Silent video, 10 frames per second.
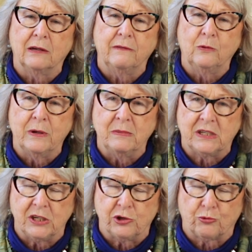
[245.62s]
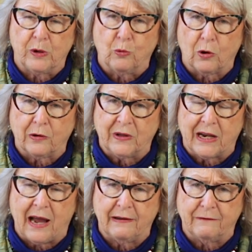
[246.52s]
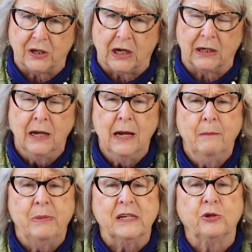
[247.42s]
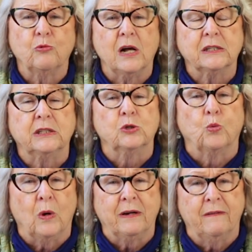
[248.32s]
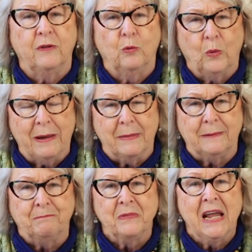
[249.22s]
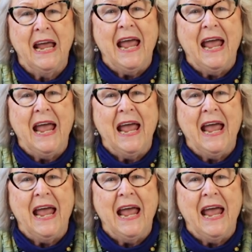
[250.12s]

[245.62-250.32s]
a lot of the women's history work that I have done, Betsy Ross is one of the women